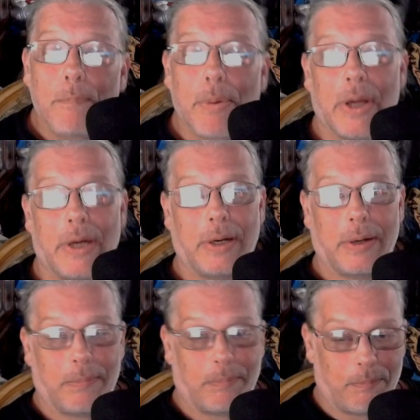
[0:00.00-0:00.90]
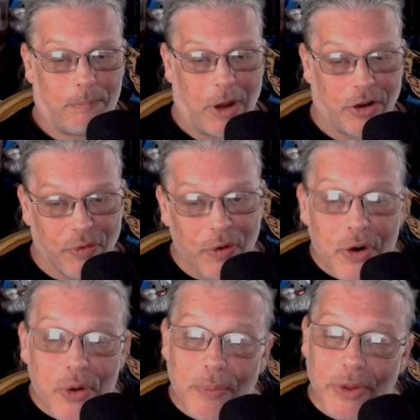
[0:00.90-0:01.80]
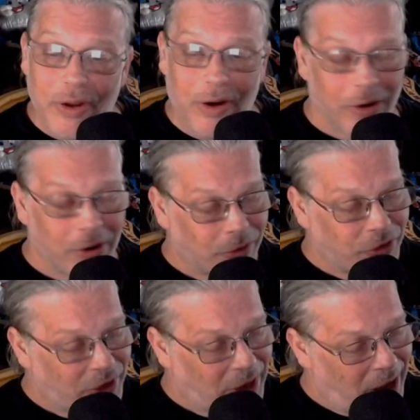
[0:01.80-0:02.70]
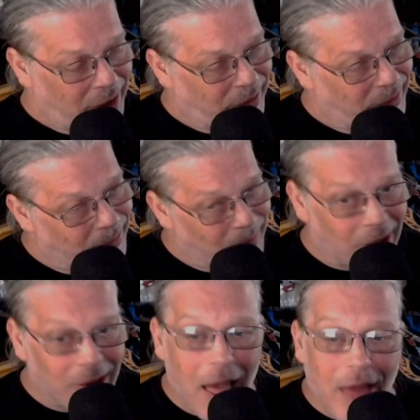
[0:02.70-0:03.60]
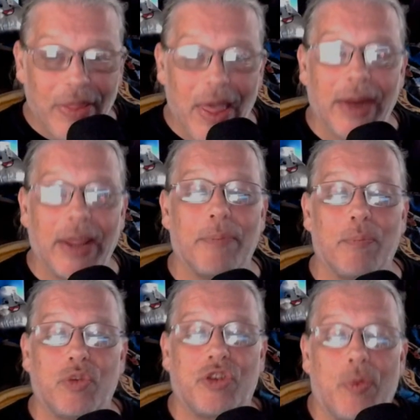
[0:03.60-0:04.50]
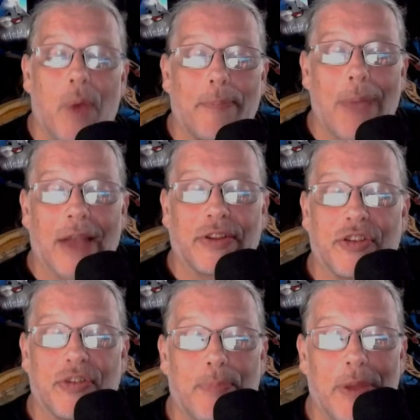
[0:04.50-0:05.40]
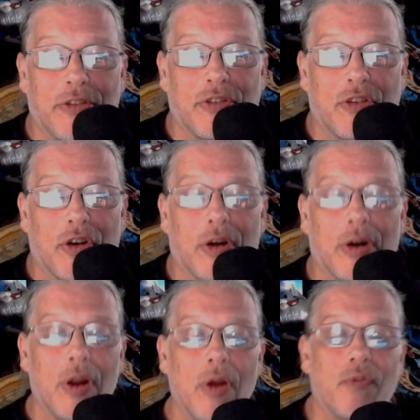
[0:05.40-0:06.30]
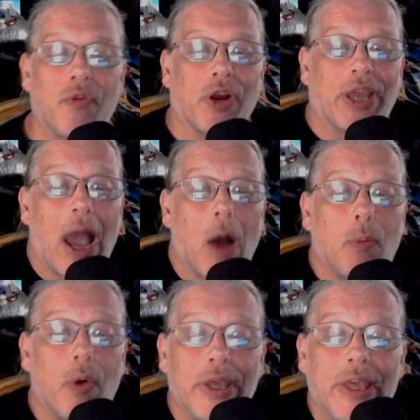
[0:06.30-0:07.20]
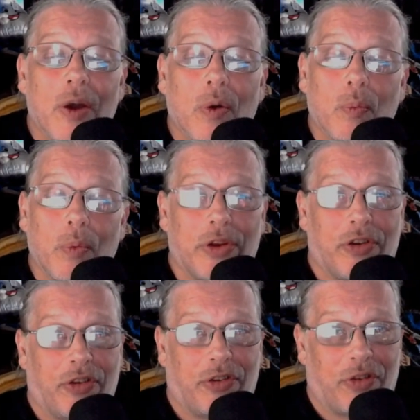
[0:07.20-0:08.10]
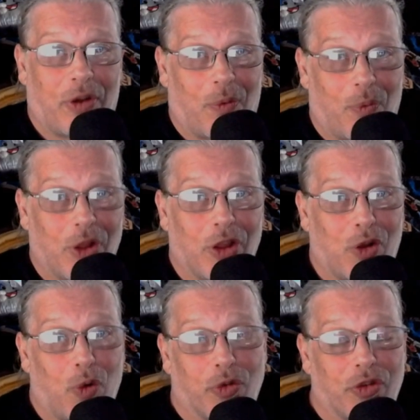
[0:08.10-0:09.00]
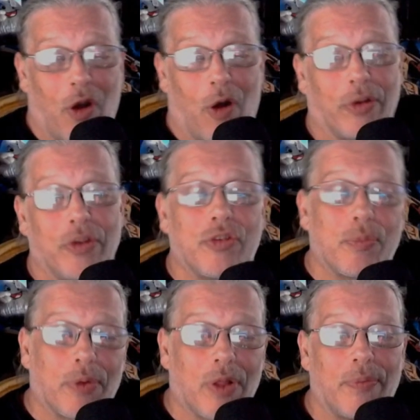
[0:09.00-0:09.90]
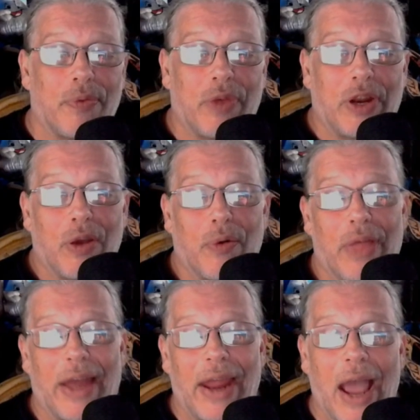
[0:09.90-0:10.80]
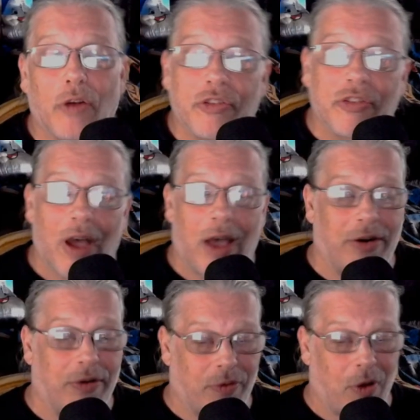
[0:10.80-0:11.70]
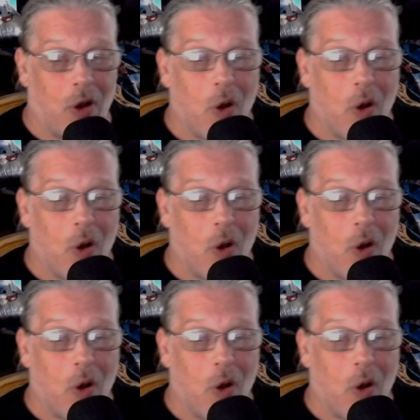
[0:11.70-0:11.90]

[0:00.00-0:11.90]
but much of her new material, she got a lot of that in. She went back to Spinster for Cowboy Guilt, which is a really cool song. You should pull up the video of that outside of